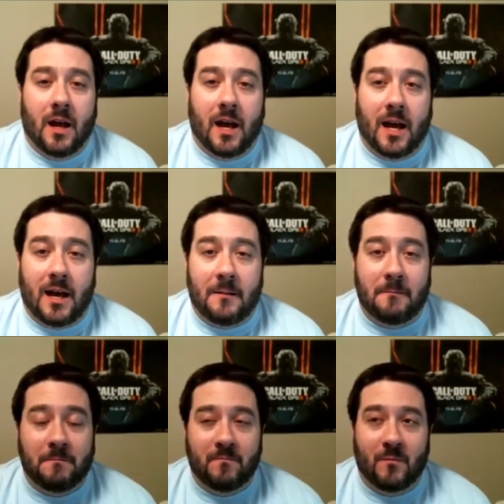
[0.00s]

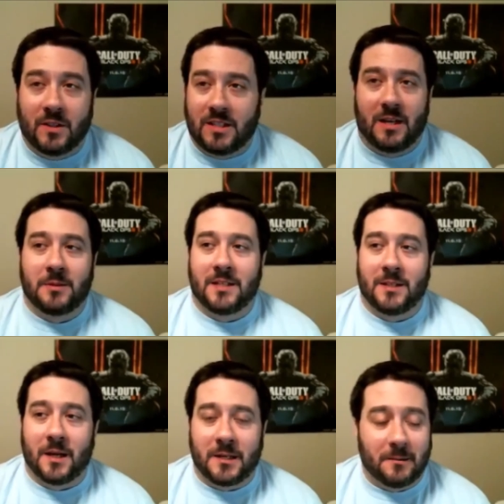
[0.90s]
What the hell was I
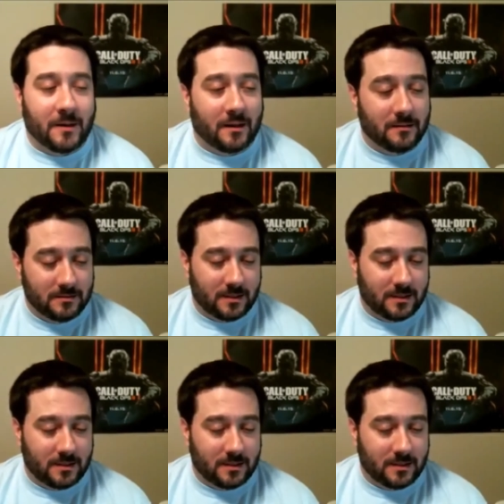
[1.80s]
talking about?